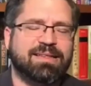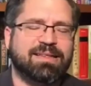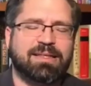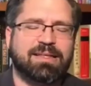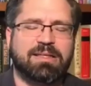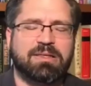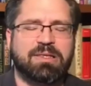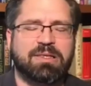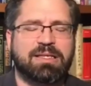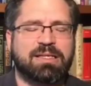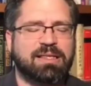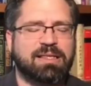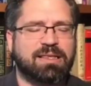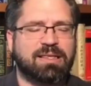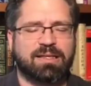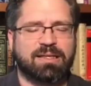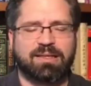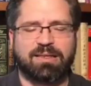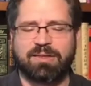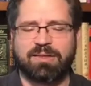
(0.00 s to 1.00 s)

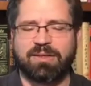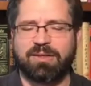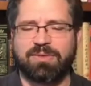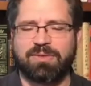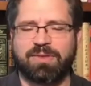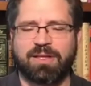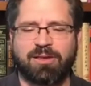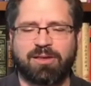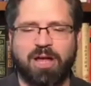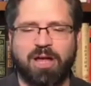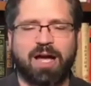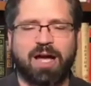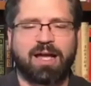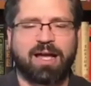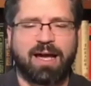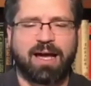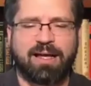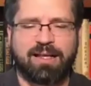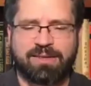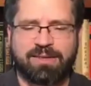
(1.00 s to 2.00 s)
the
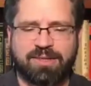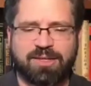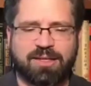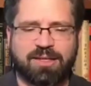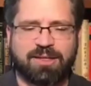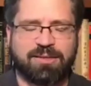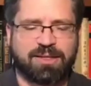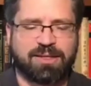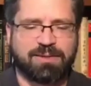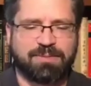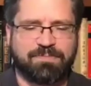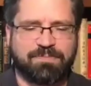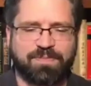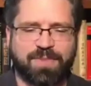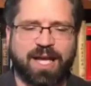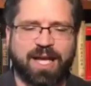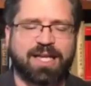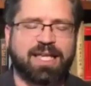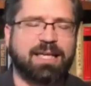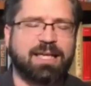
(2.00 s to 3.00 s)
lockout, the
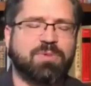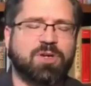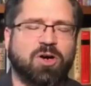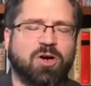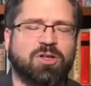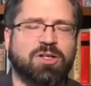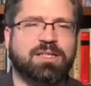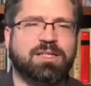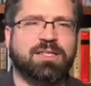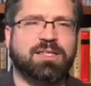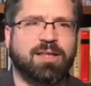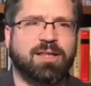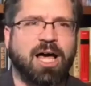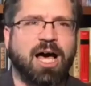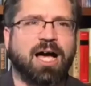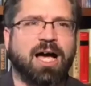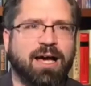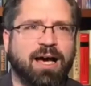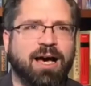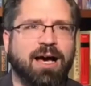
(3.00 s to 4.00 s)
I keep calling it the
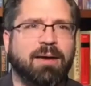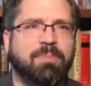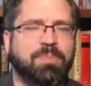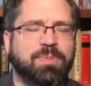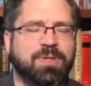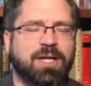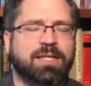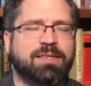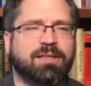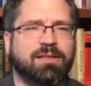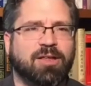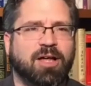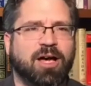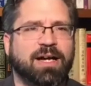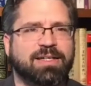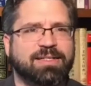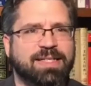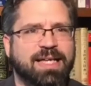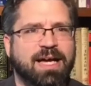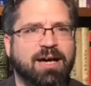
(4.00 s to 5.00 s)
lock up, not the
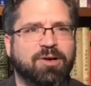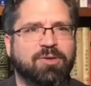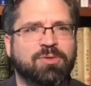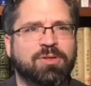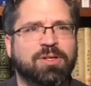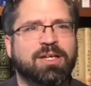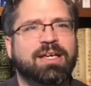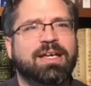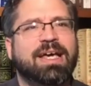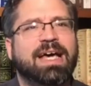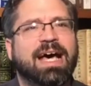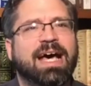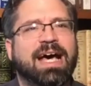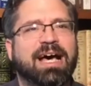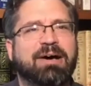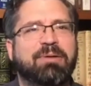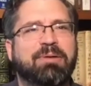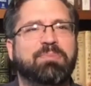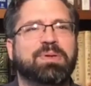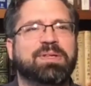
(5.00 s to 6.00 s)
lockdown.
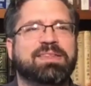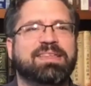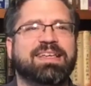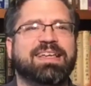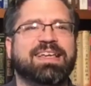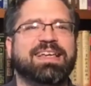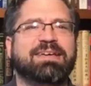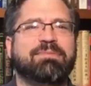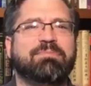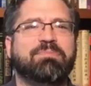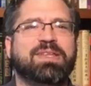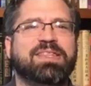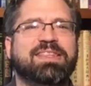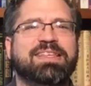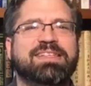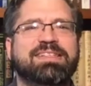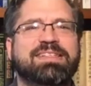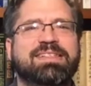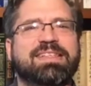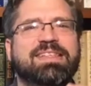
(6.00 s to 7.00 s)
But
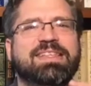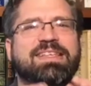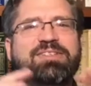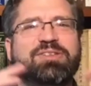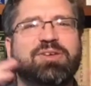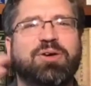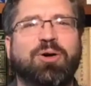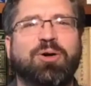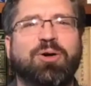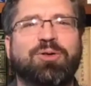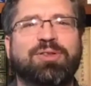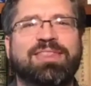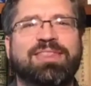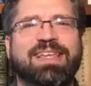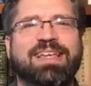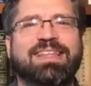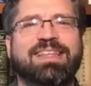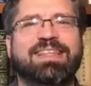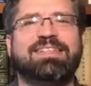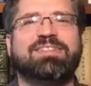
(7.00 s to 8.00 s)
this whole
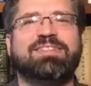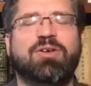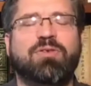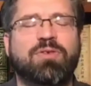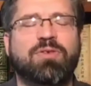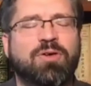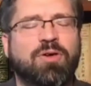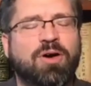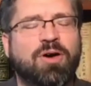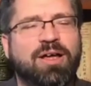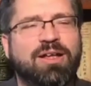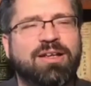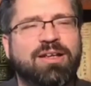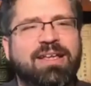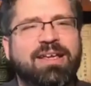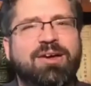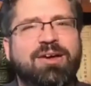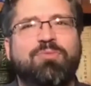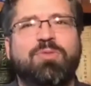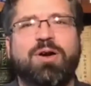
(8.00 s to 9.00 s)
thing that's going on
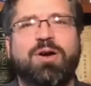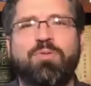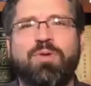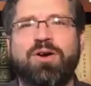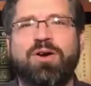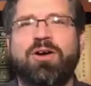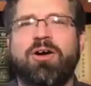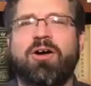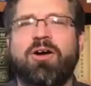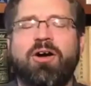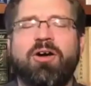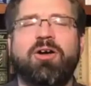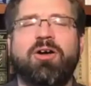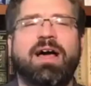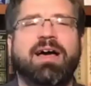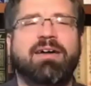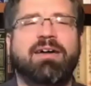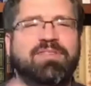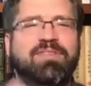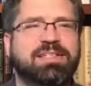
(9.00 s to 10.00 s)
where we're all
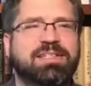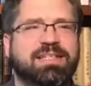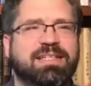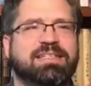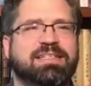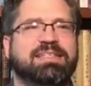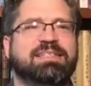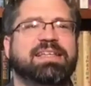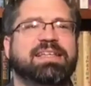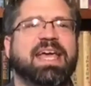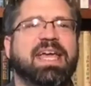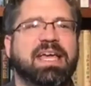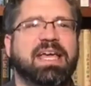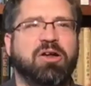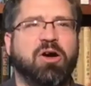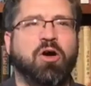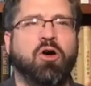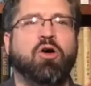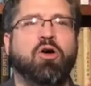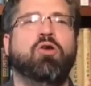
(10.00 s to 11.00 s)
having to stay at
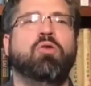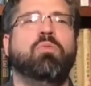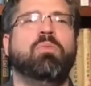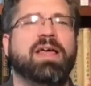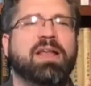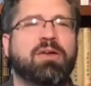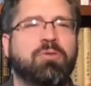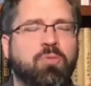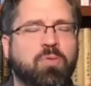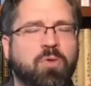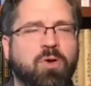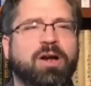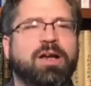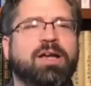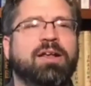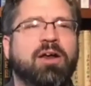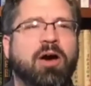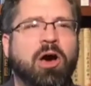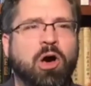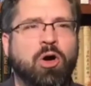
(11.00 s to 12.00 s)
home and work at
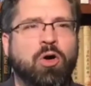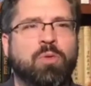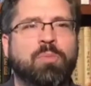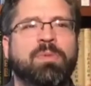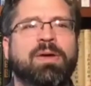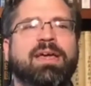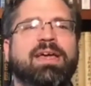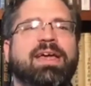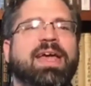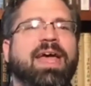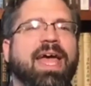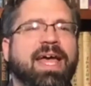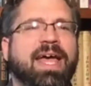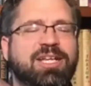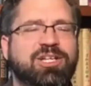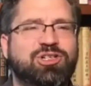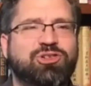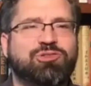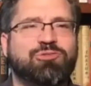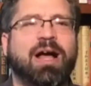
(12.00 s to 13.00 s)
home and
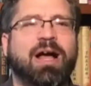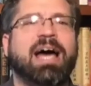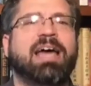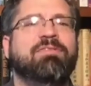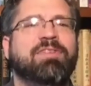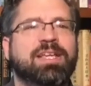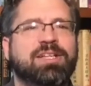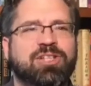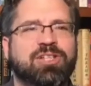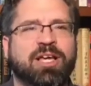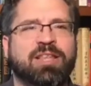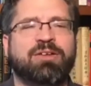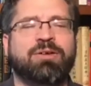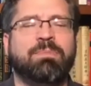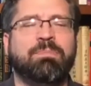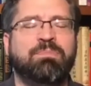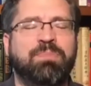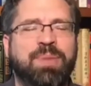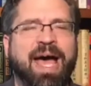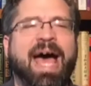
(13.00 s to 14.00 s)
drive each
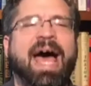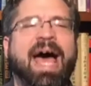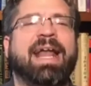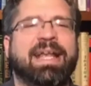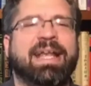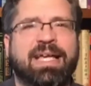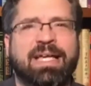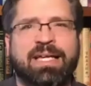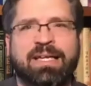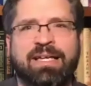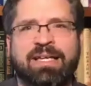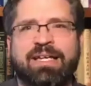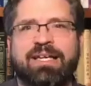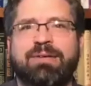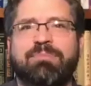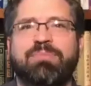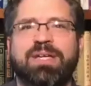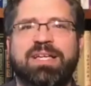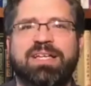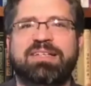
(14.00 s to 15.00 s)
other batty,
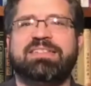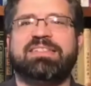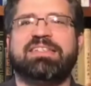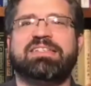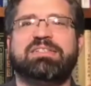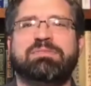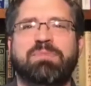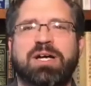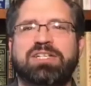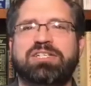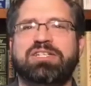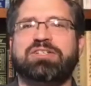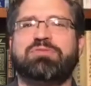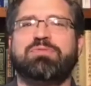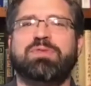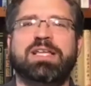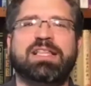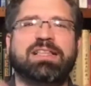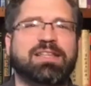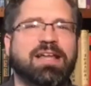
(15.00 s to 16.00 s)
because as much as
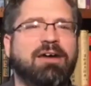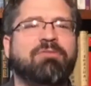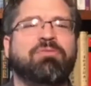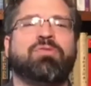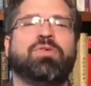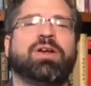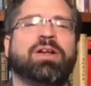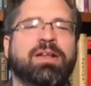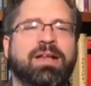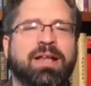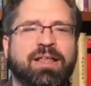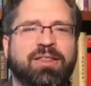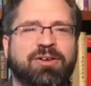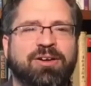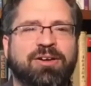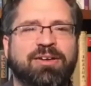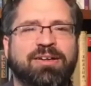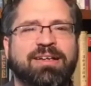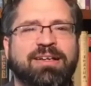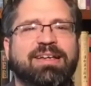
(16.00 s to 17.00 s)
we love one
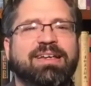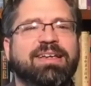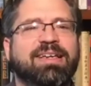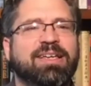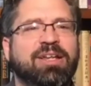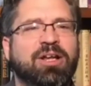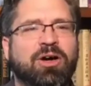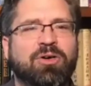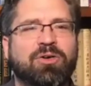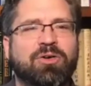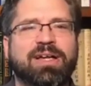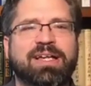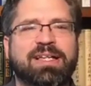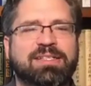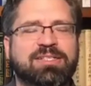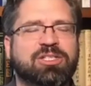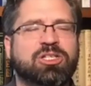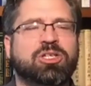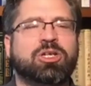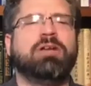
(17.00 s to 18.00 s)
another, you know,
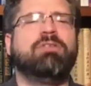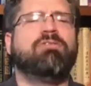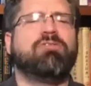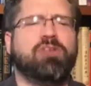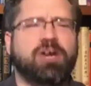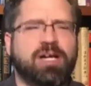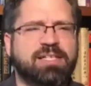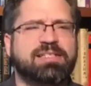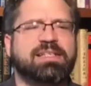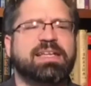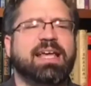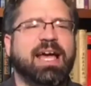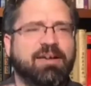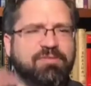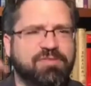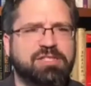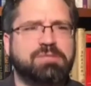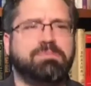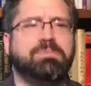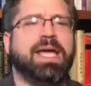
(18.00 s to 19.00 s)
it's good for us to have
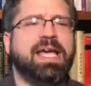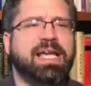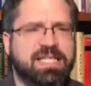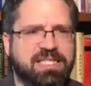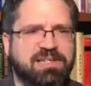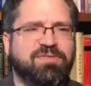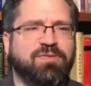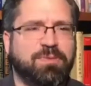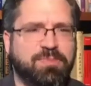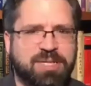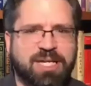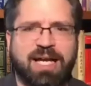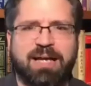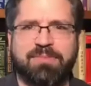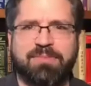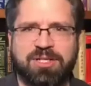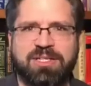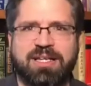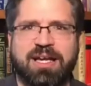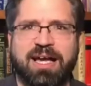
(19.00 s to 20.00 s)
space from time
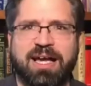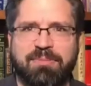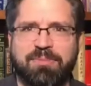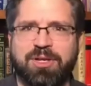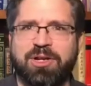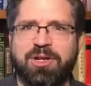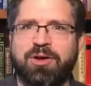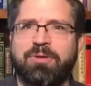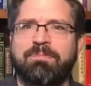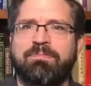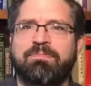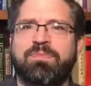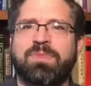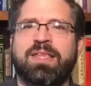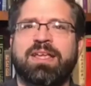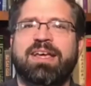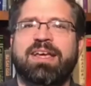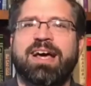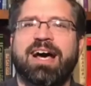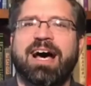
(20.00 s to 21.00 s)
to time, you know?
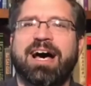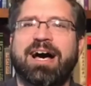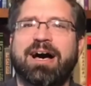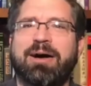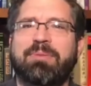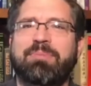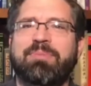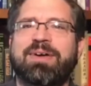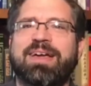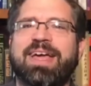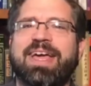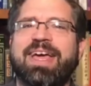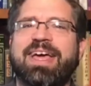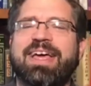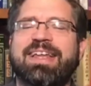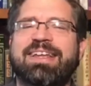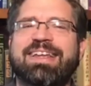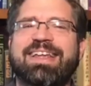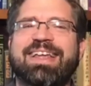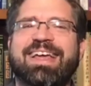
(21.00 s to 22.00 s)
And